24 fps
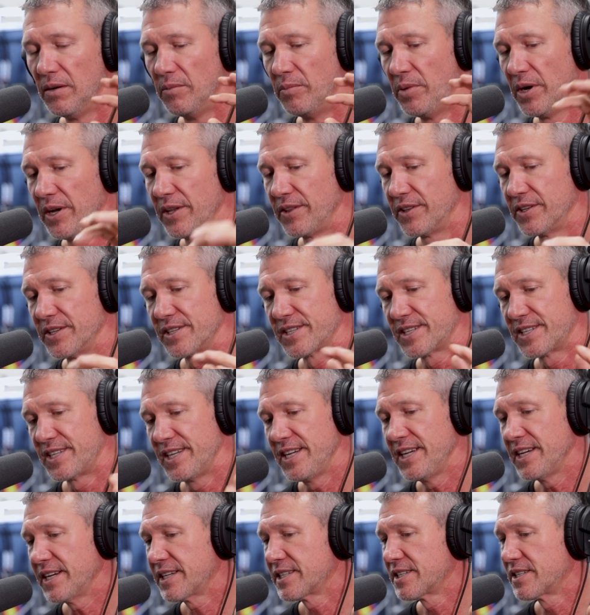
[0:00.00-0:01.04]
But the
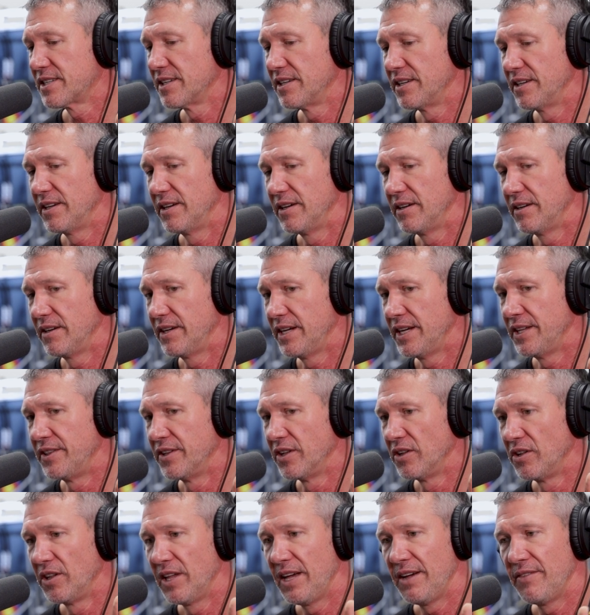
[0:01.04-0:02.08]
six in
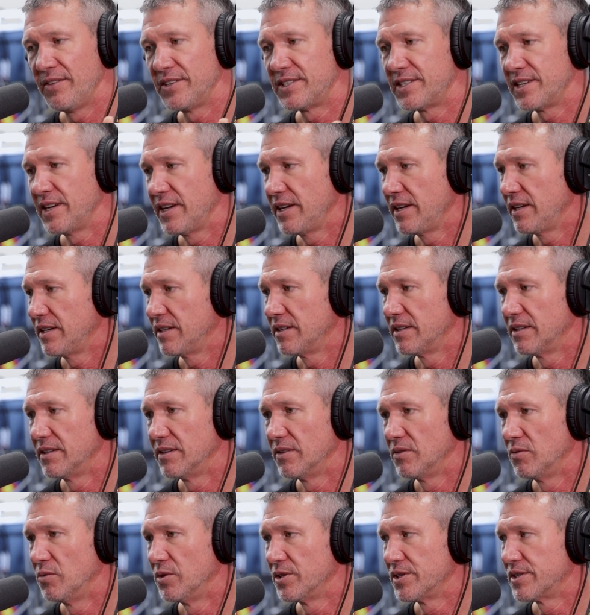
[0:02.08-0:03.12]
the Levitate
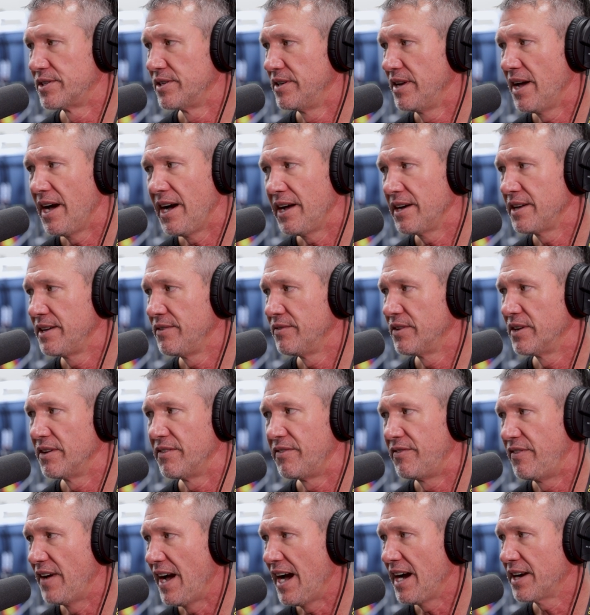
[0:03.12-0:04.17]
was not even a
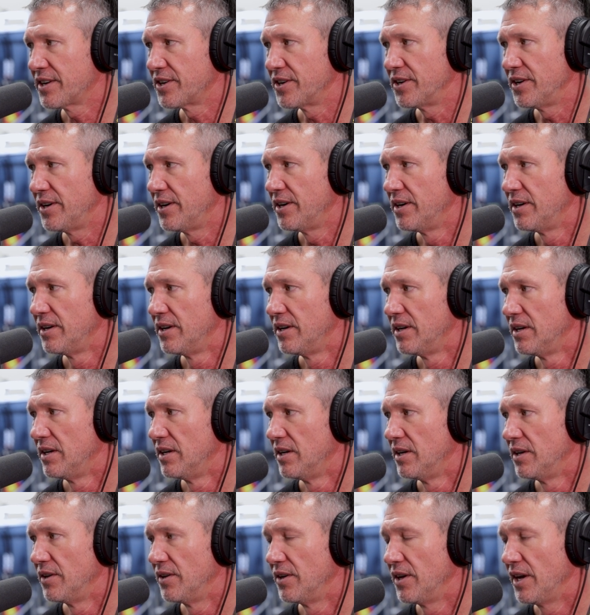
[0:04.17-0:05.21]
factor. No.
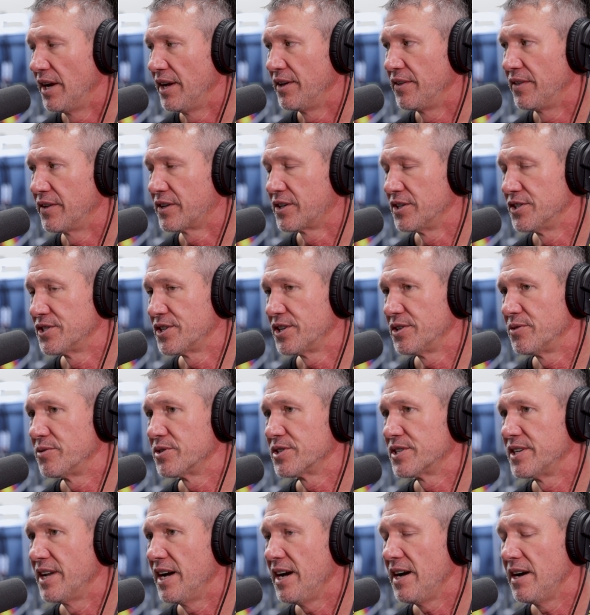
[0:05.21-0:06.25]
because there
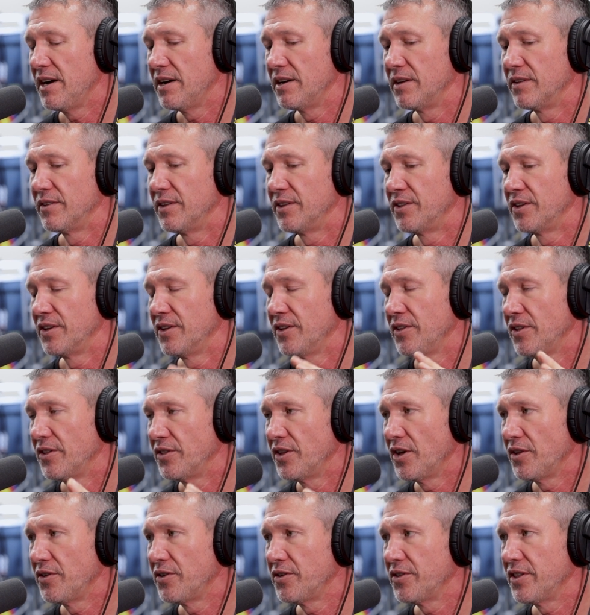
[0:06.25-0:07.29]
was not, the,
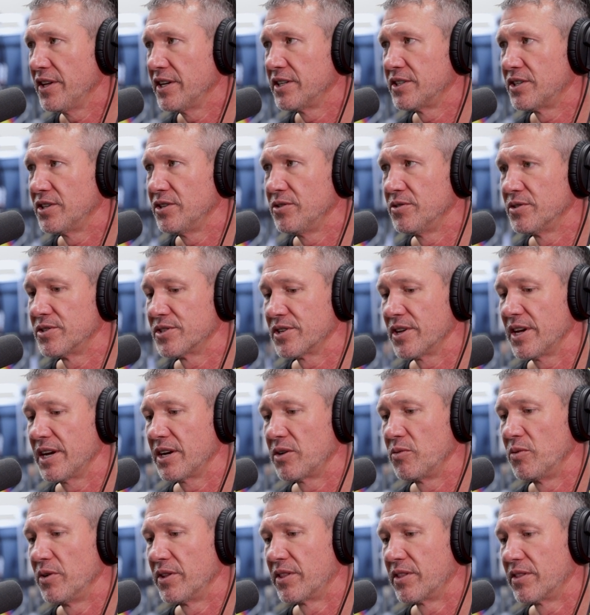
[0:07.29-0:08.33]
the other thing too is
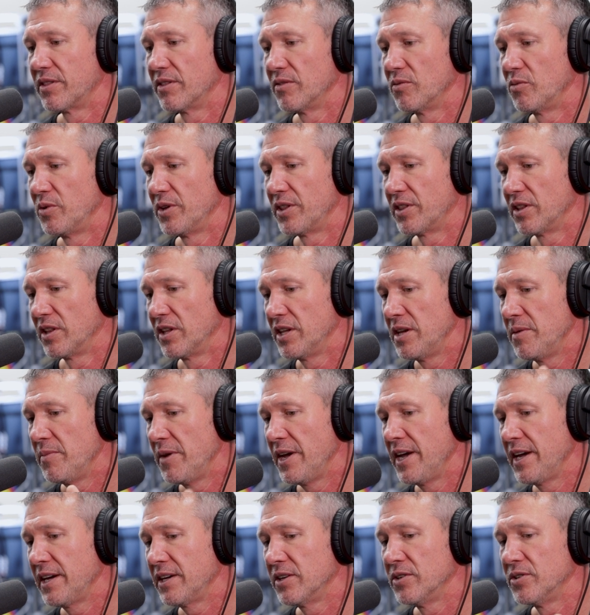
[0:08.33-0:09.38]
like with, with limb
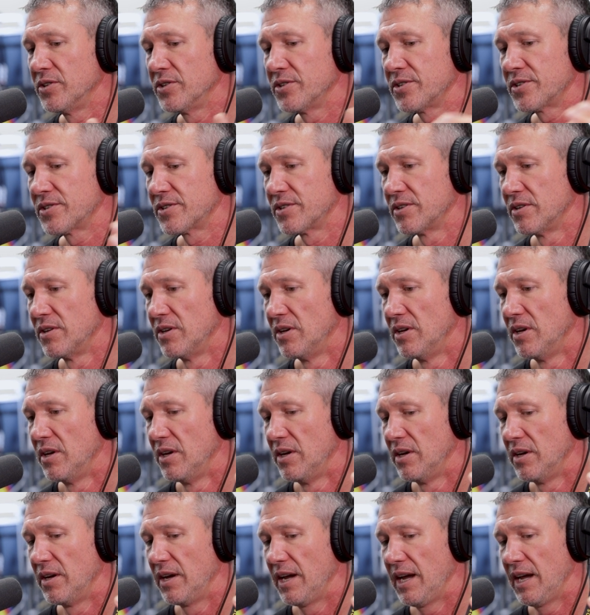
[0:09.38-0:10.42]
angles
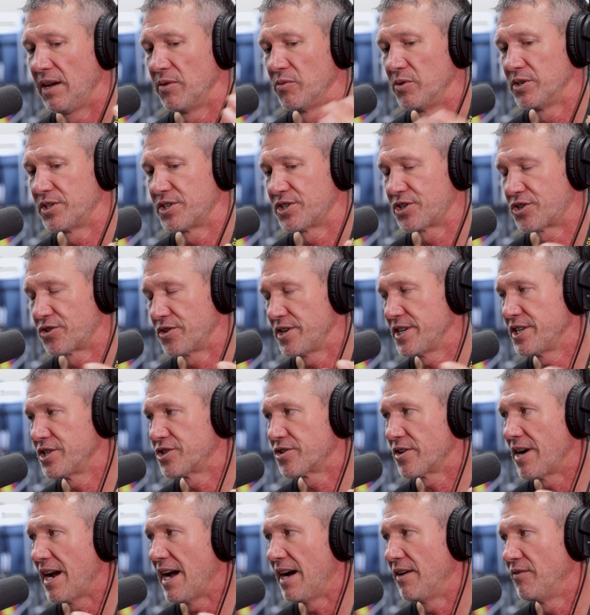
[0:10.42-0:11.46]
and with string
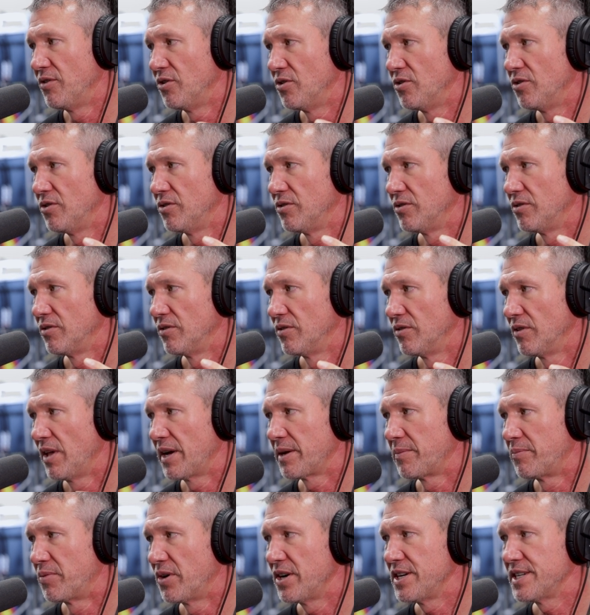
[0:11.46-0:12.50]
travel,
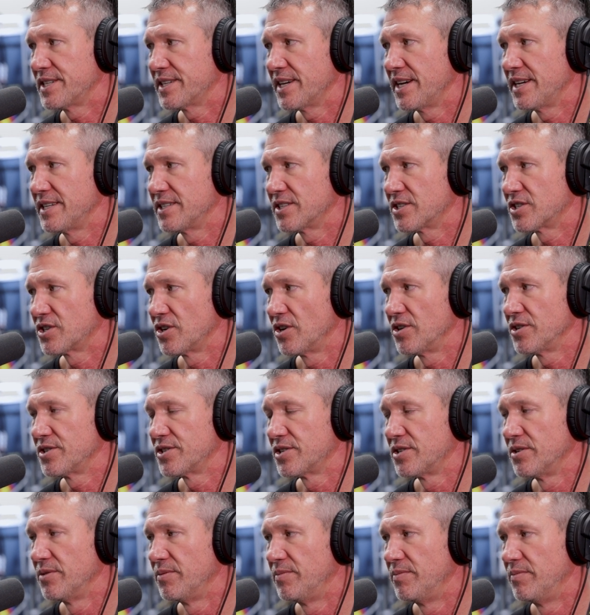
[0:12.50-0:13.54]
like brace height
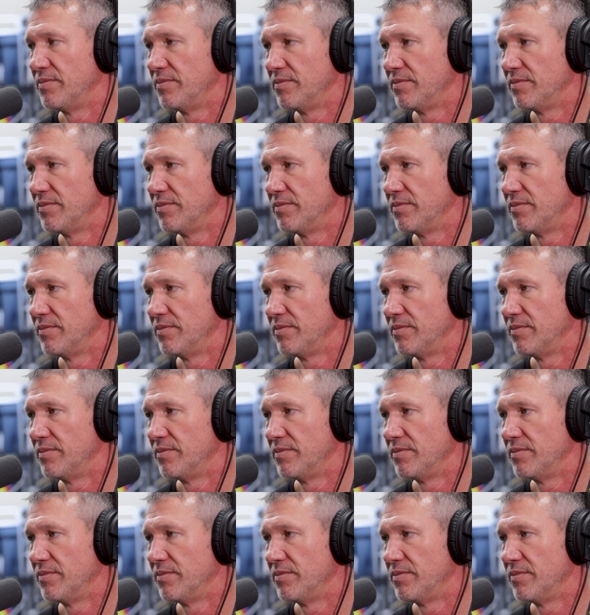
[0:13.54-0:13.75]
starts to,